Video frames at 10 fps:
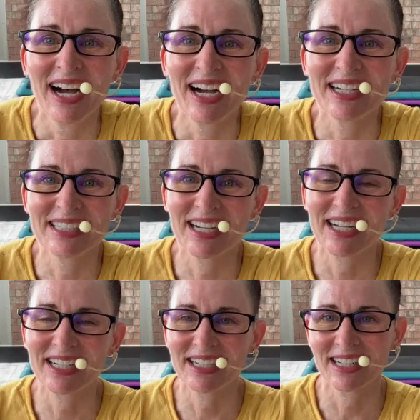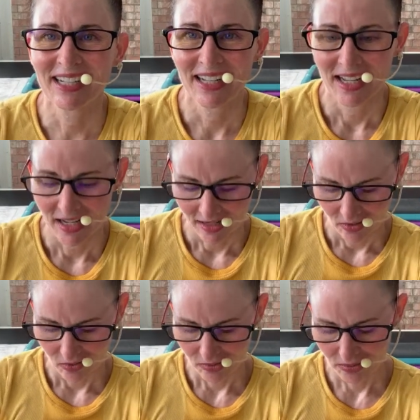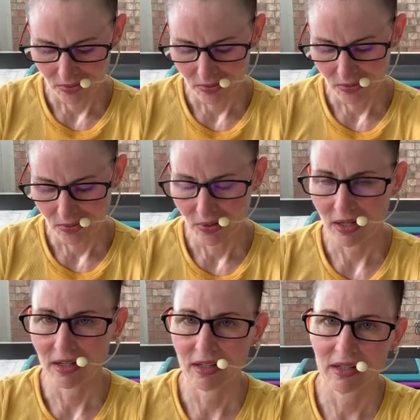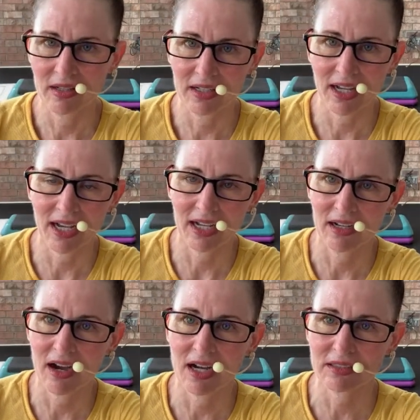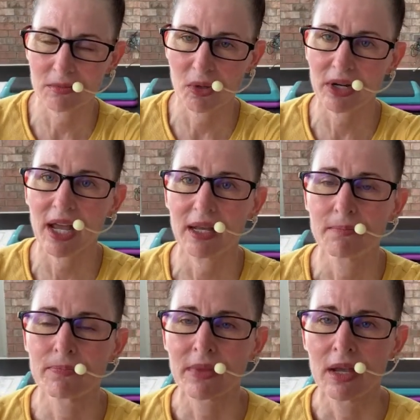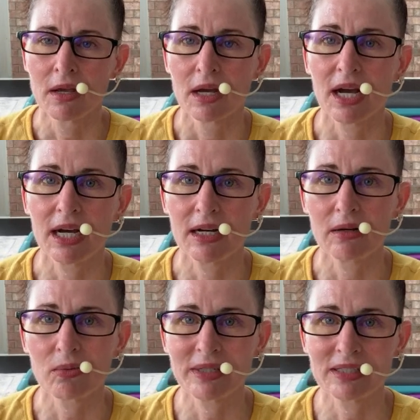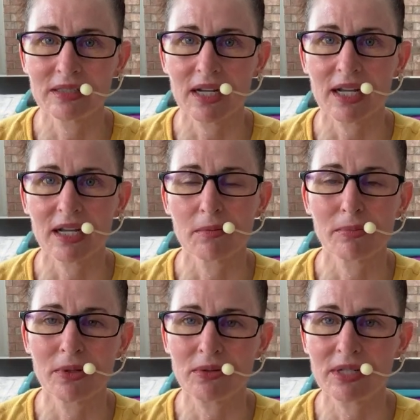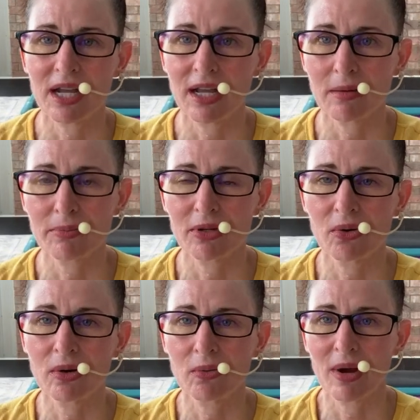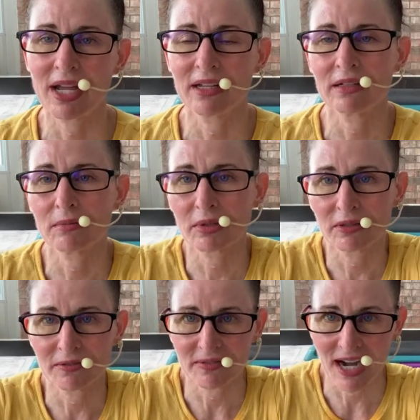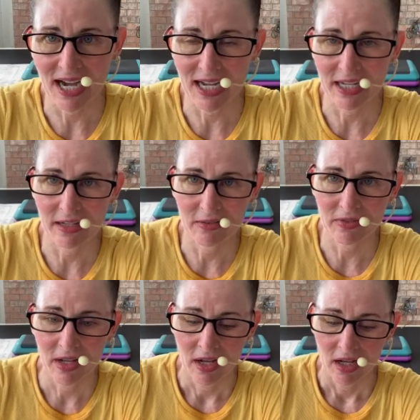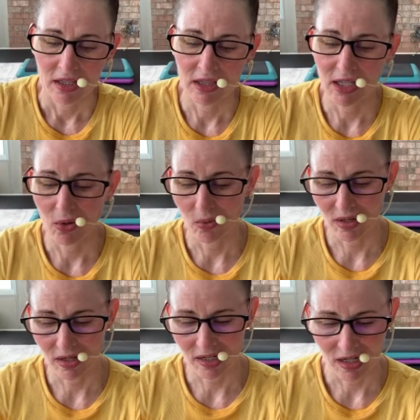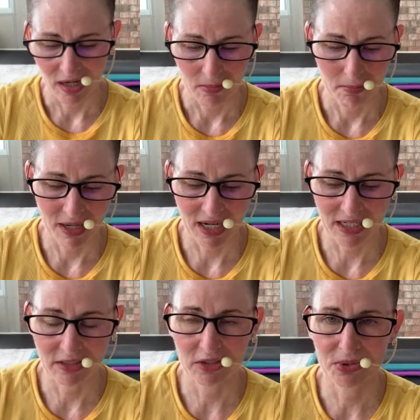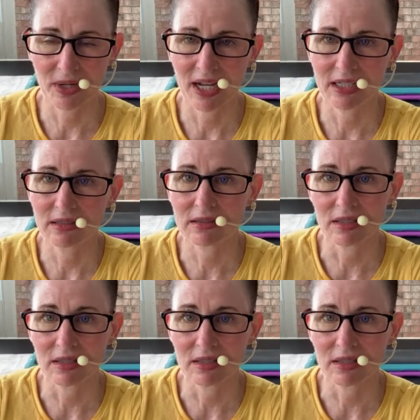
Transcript: I shaded. Whoo, yeah, awesome work. Hey, uh, Wednesday, boot camp your way number five, lower body shred.